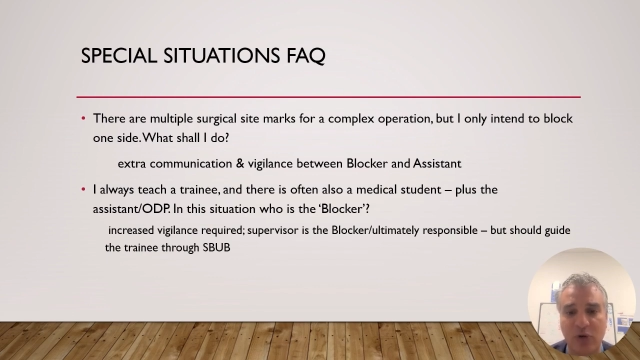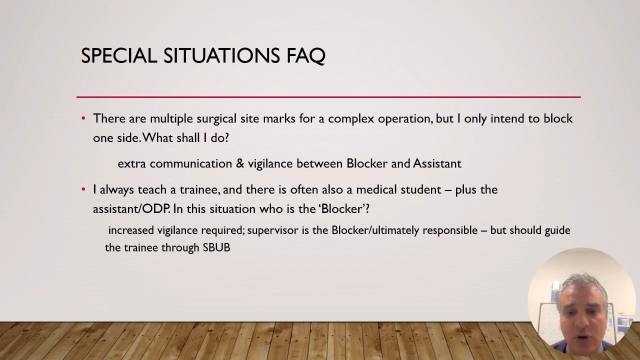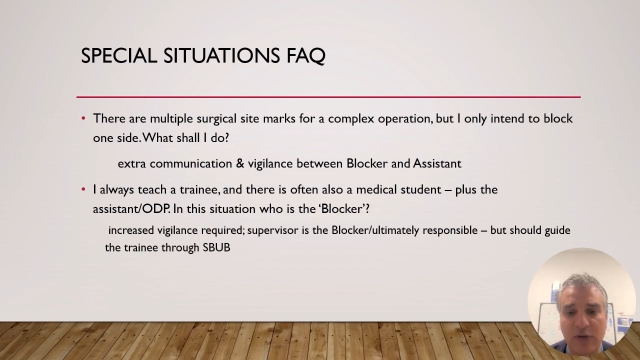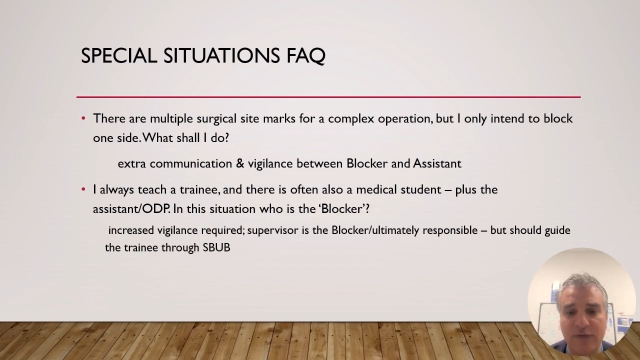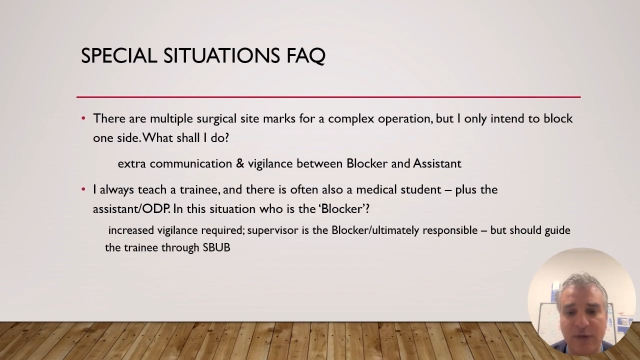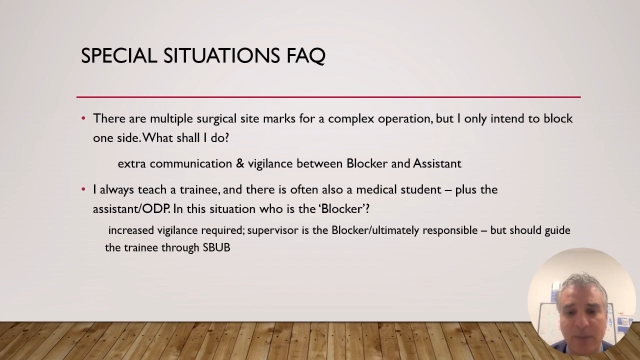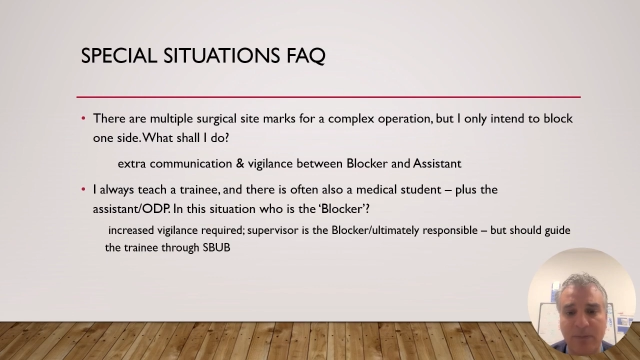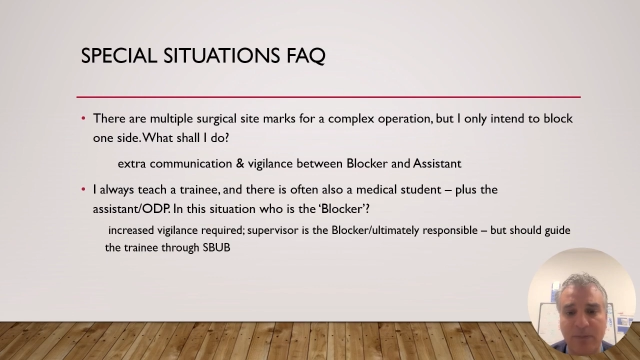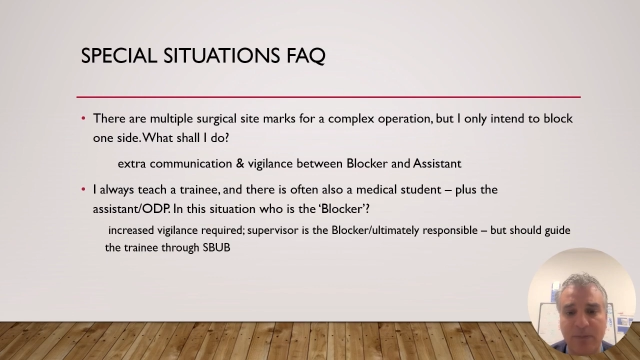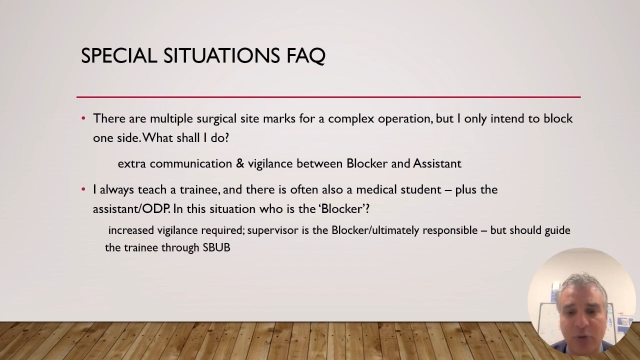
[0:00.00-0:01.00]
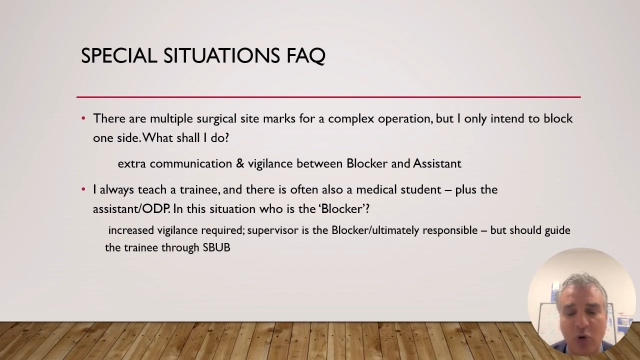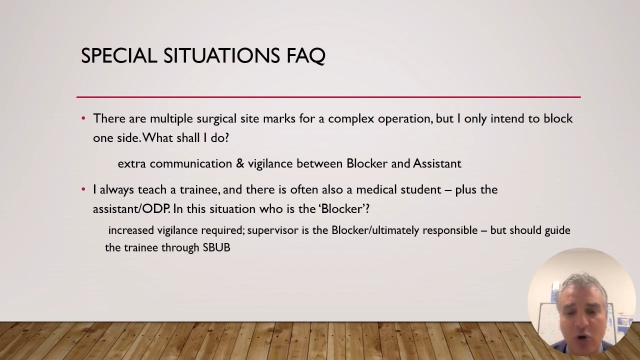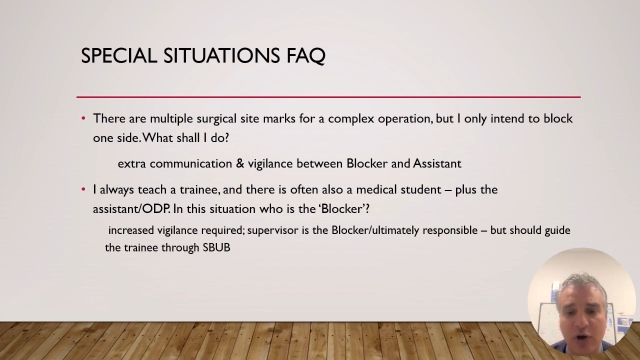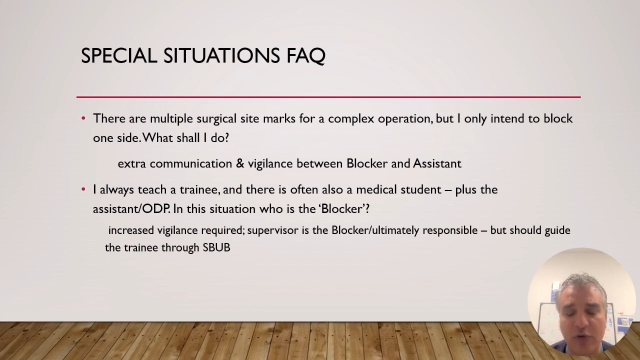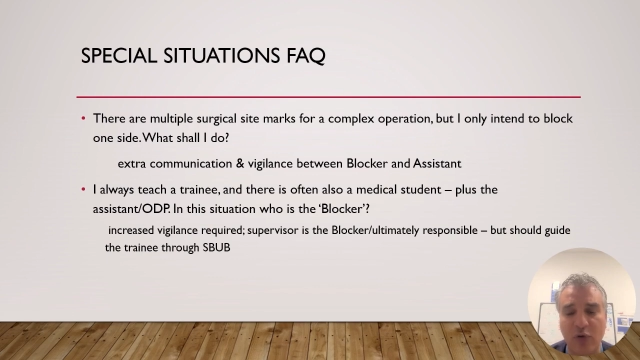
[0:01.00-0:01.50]
the blocker
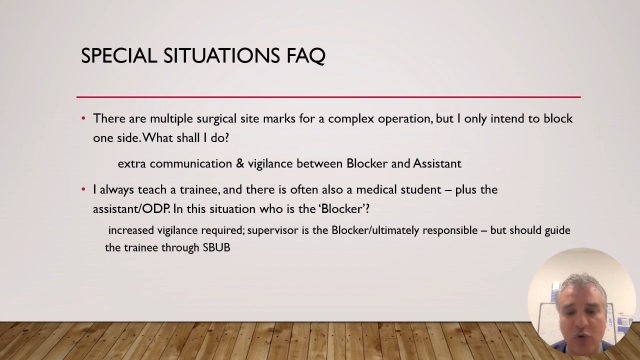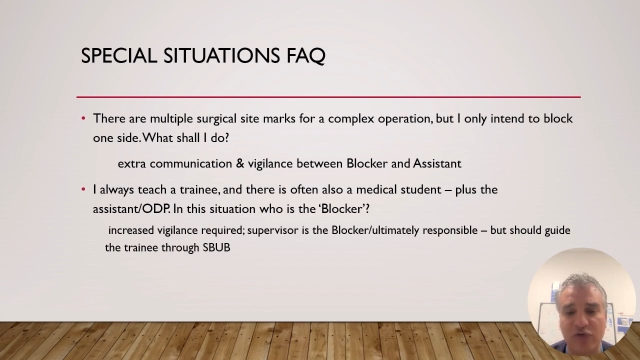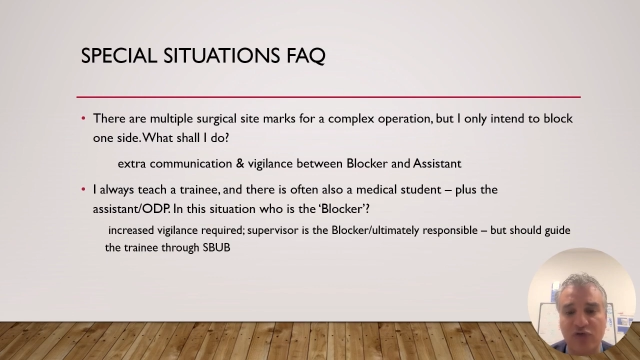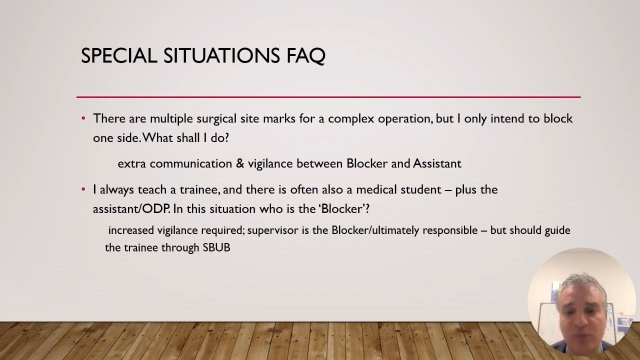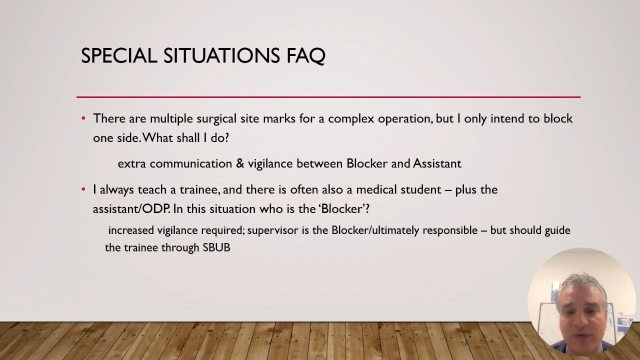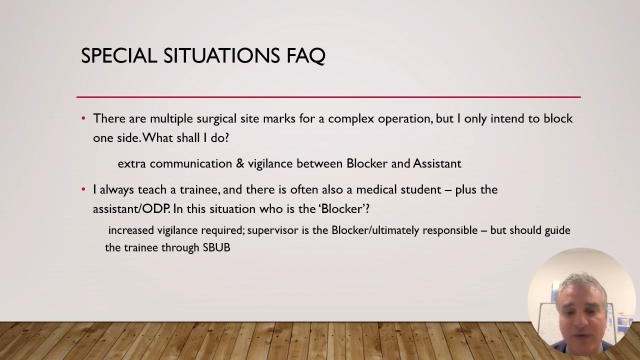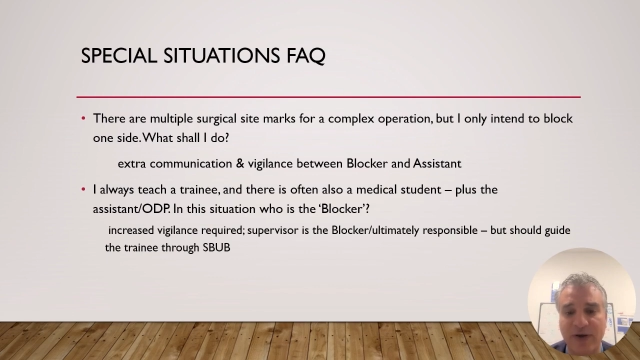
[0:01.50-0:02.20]
or the supervisor?